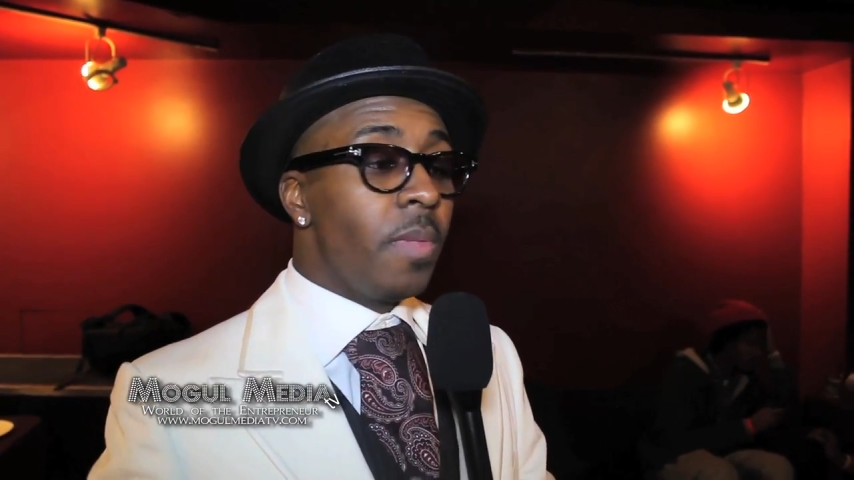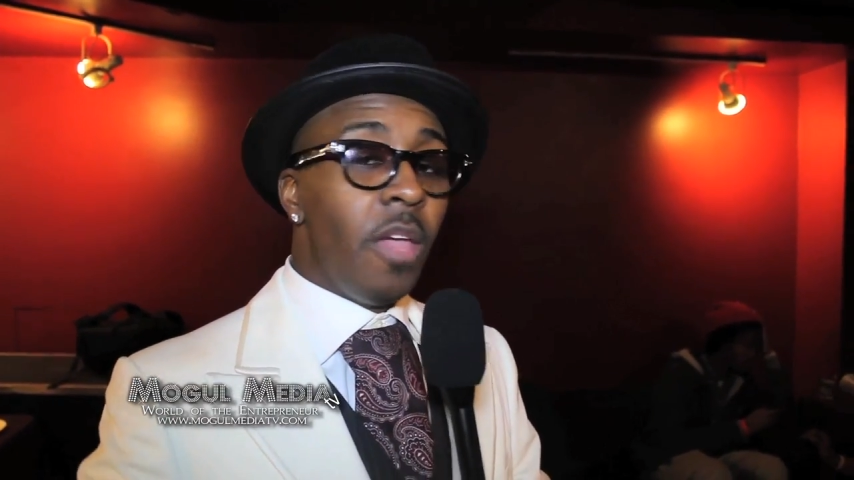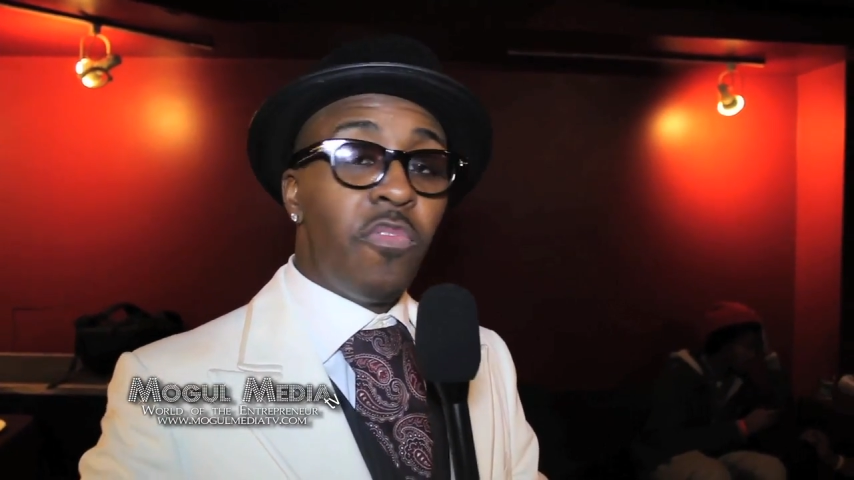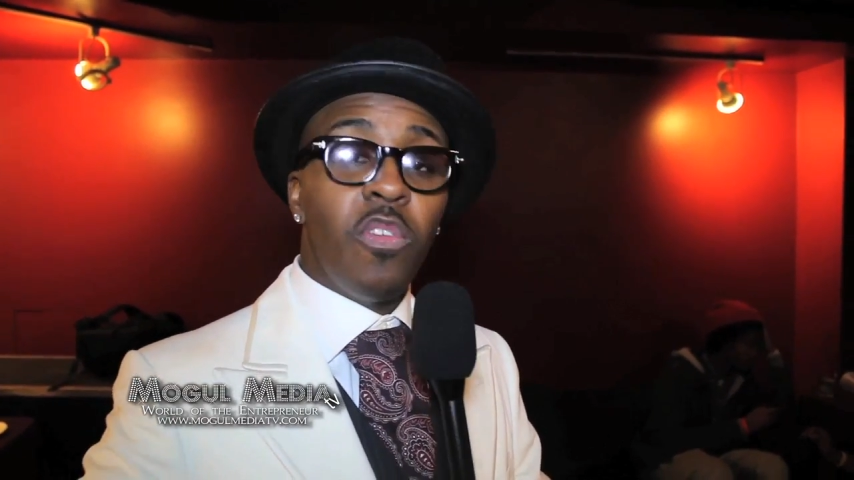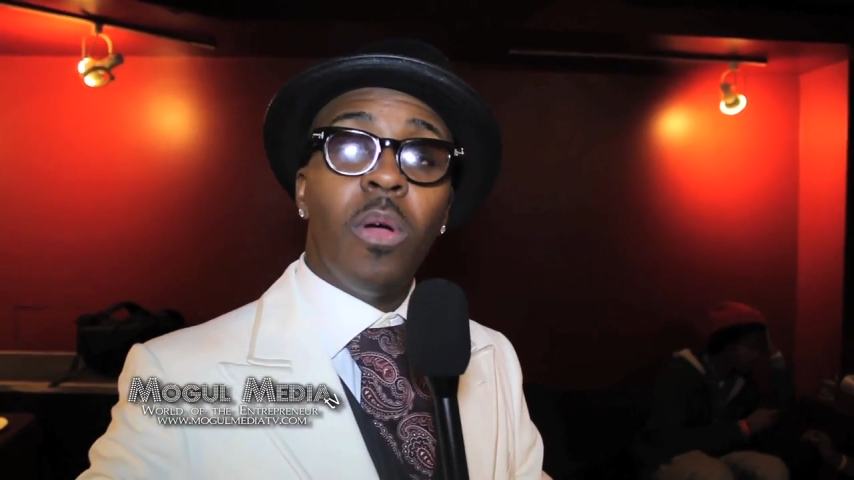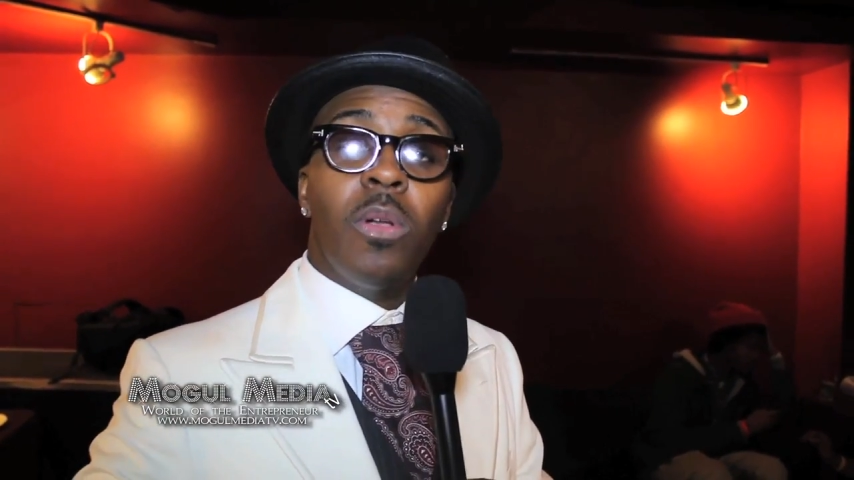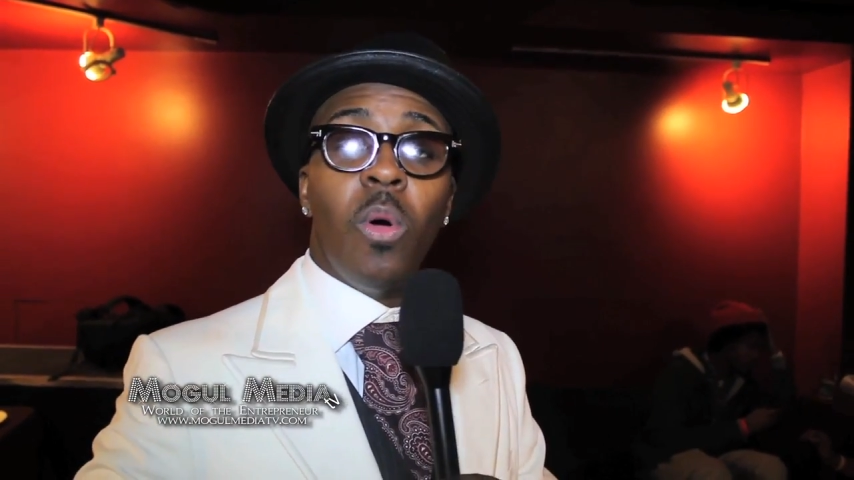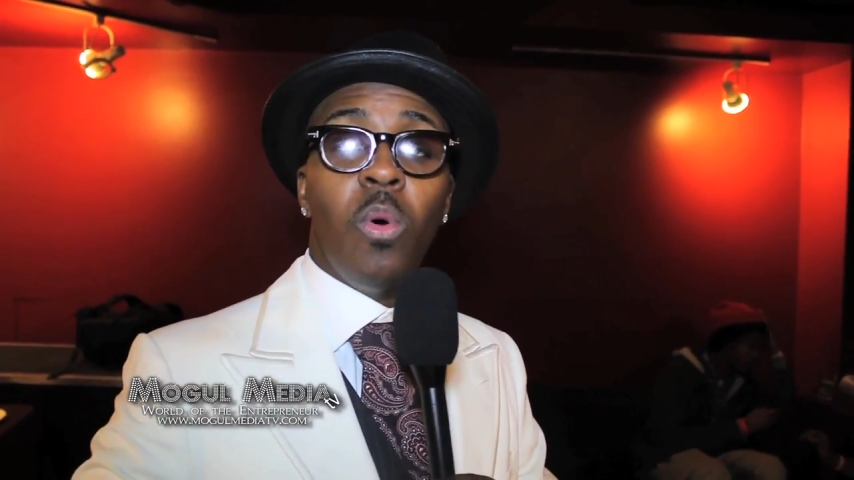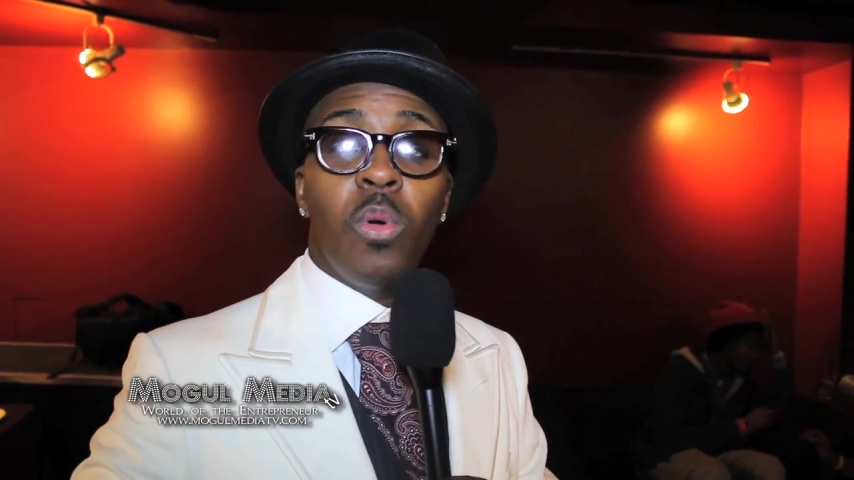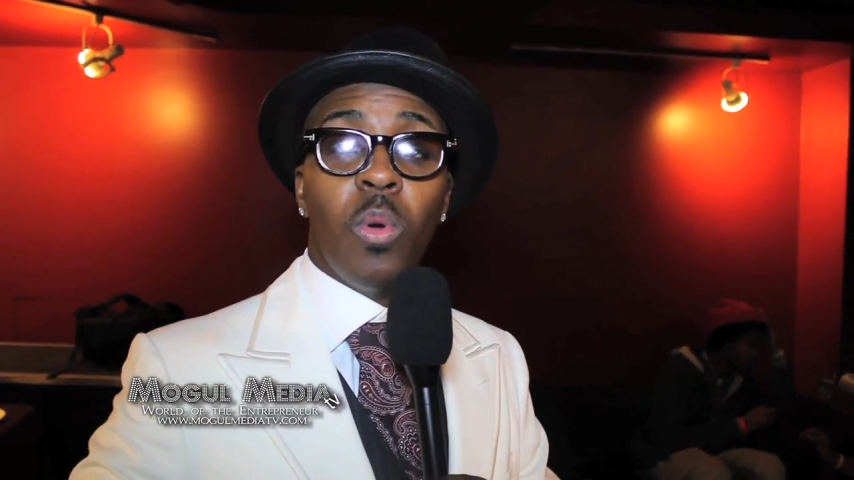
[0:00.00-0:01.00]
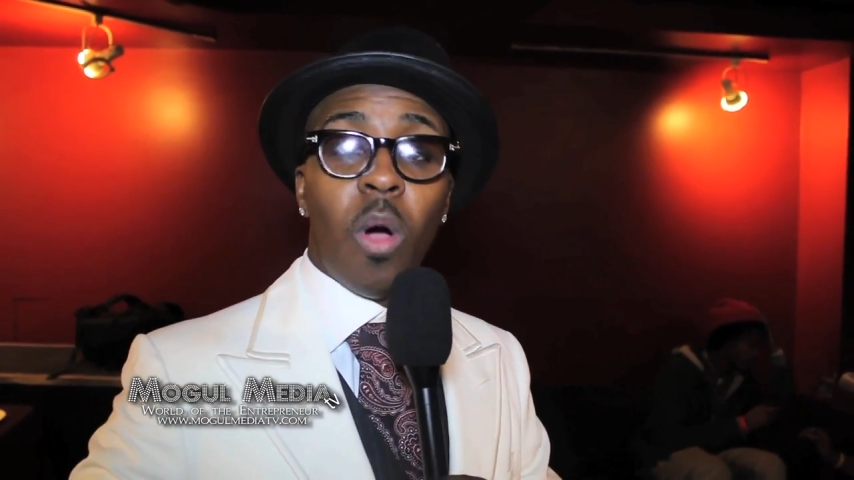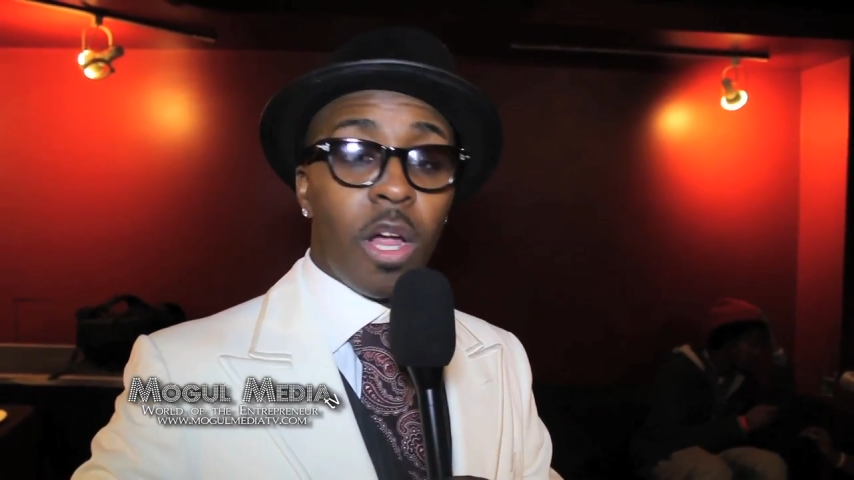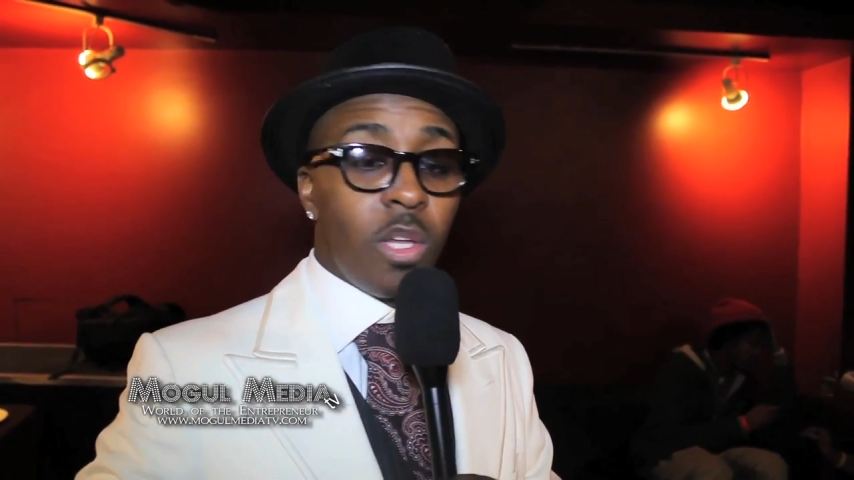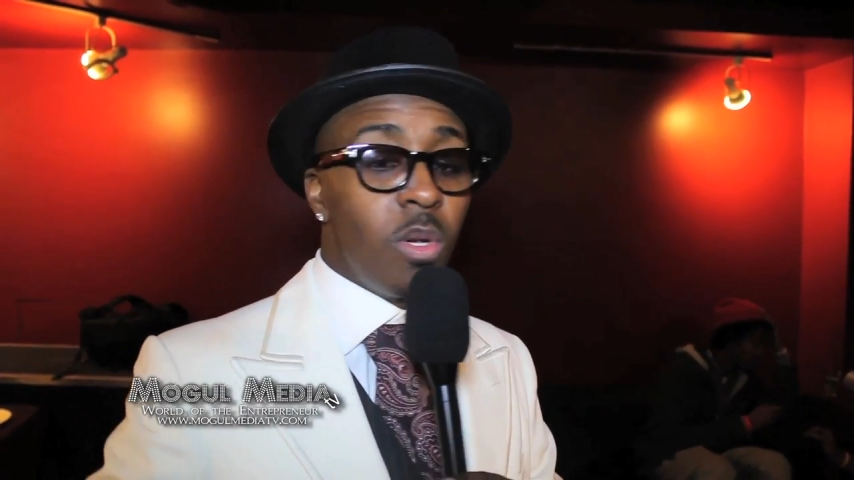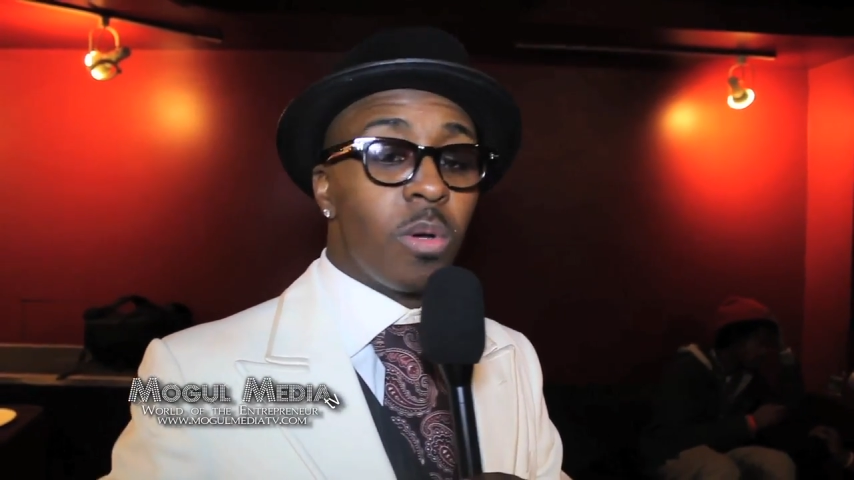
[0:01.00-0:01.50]
if you don't know who you
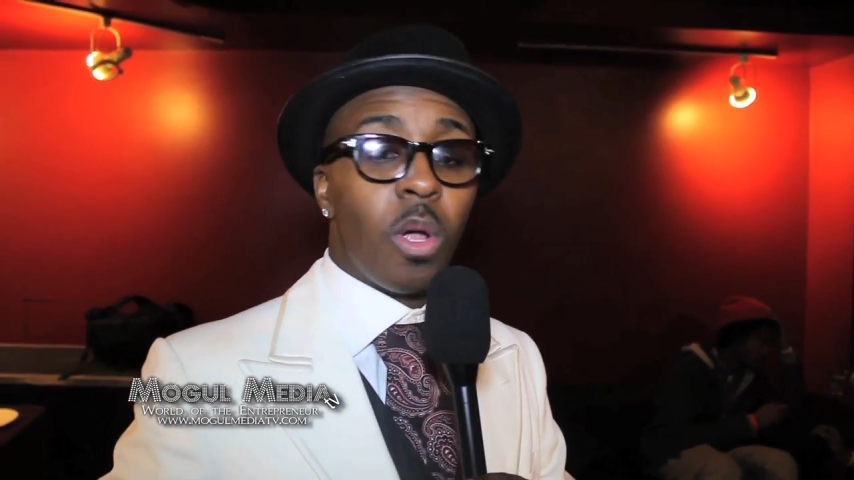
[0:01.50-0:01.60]
are and you don't